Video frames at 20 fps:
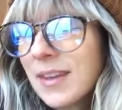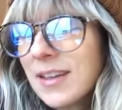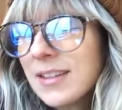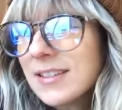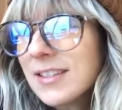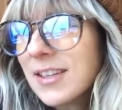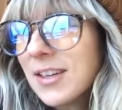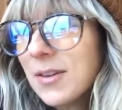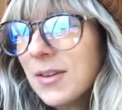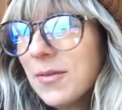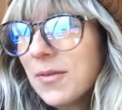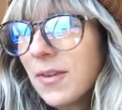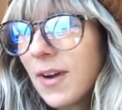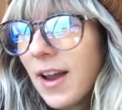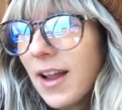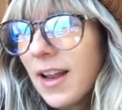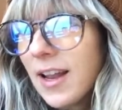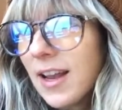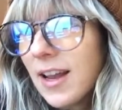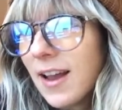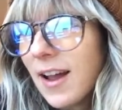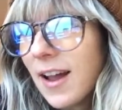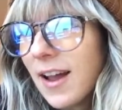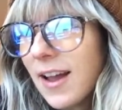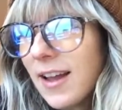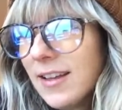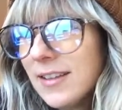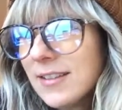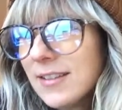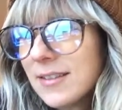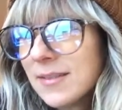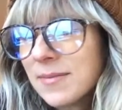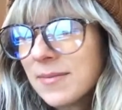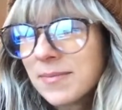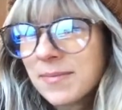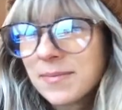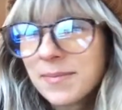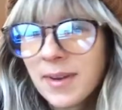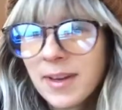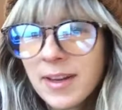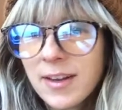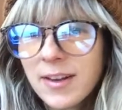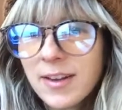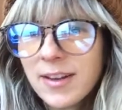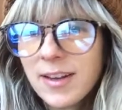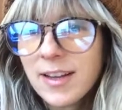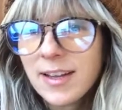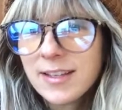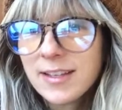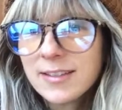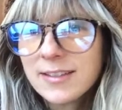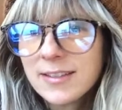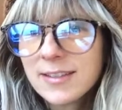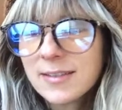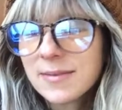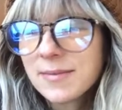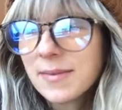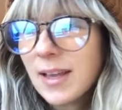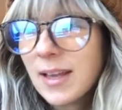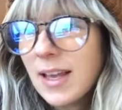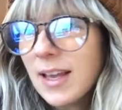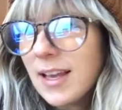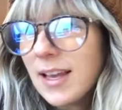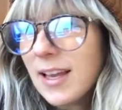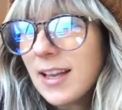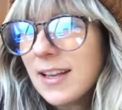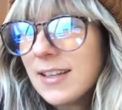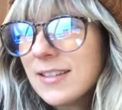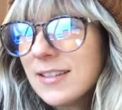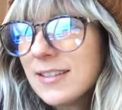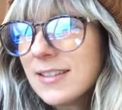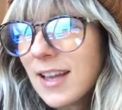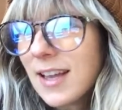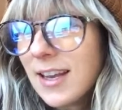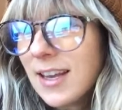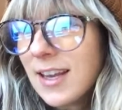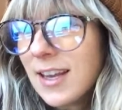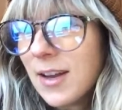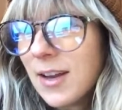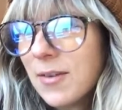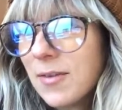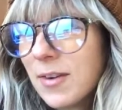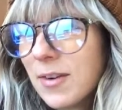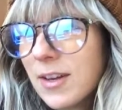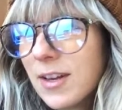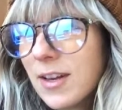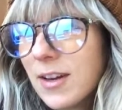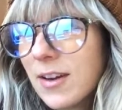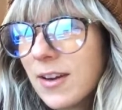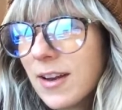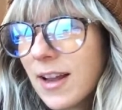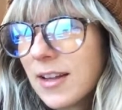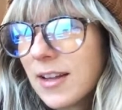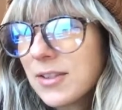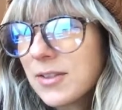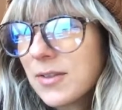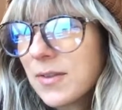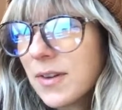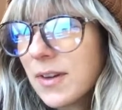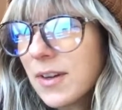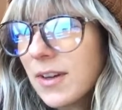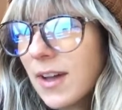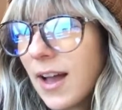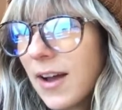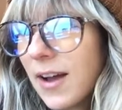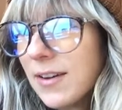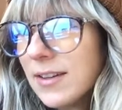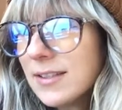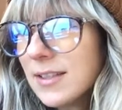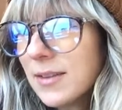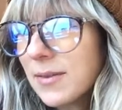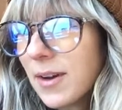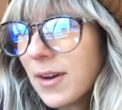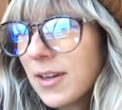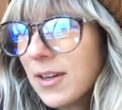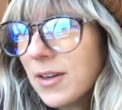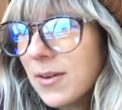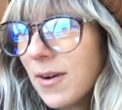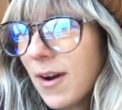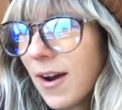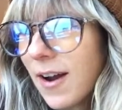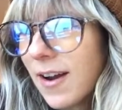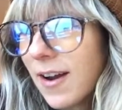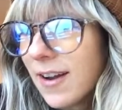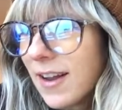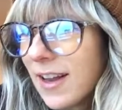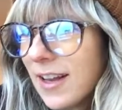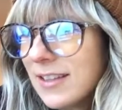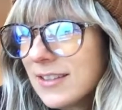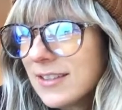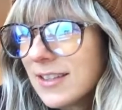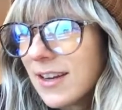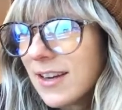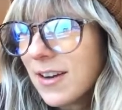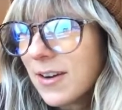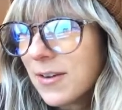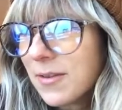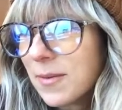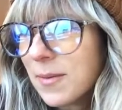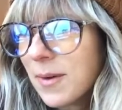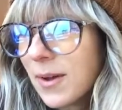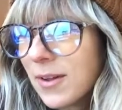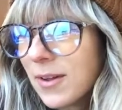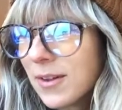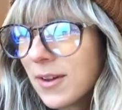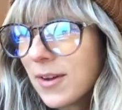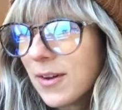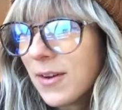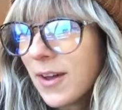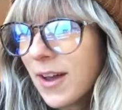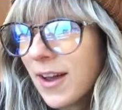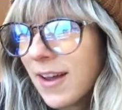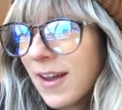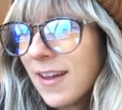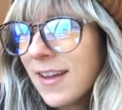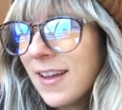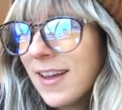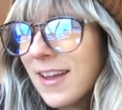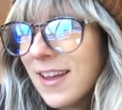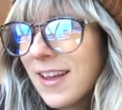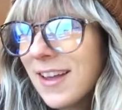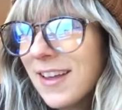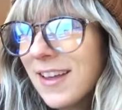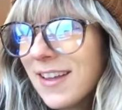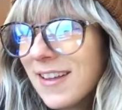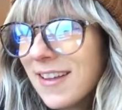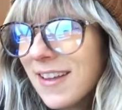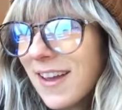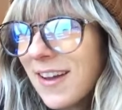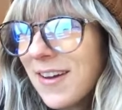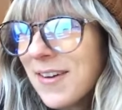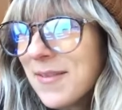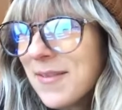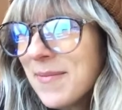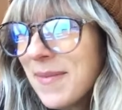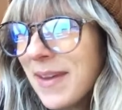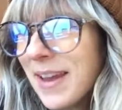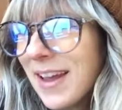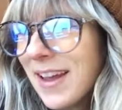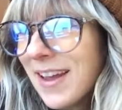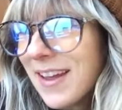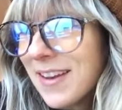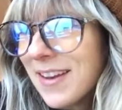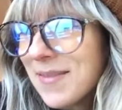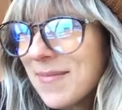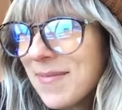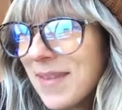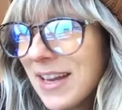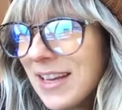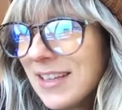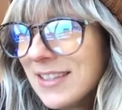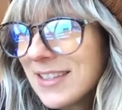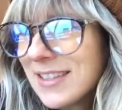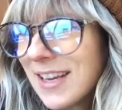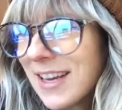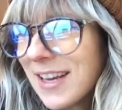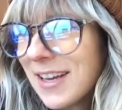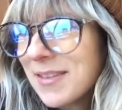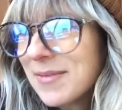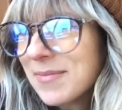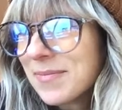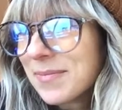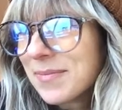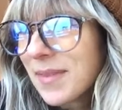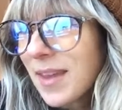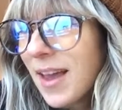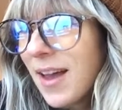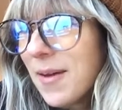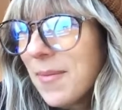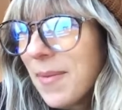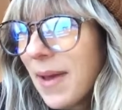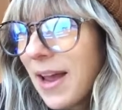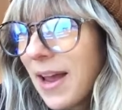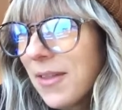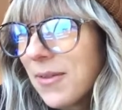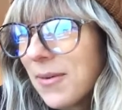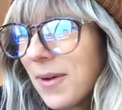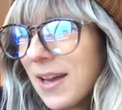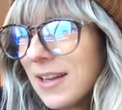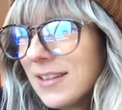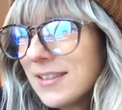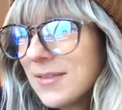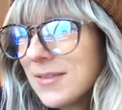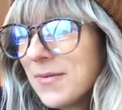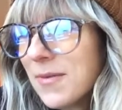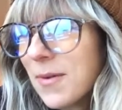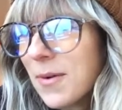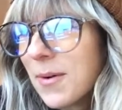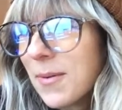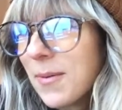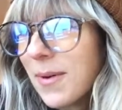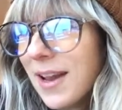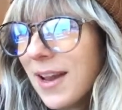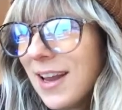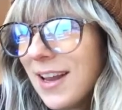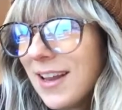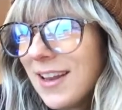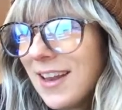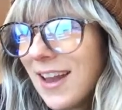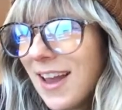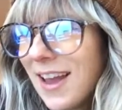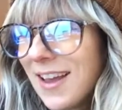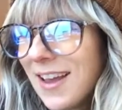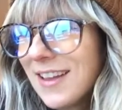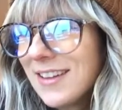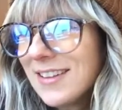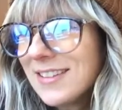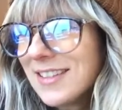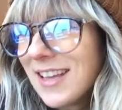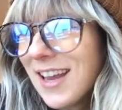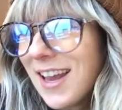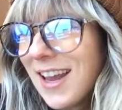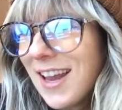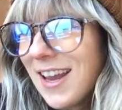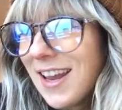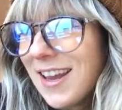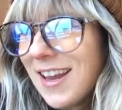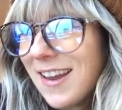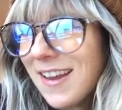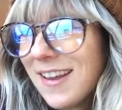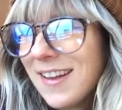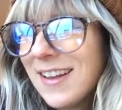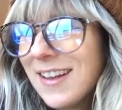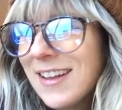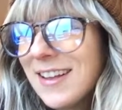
It's Good Friday, guys. My goodness. It is sunny over here in Nashville. How is it where you are? Hey, Sarah from Kelowna. Oh, man, amazing. Pathways in Fort Wayne. Yes. Hey.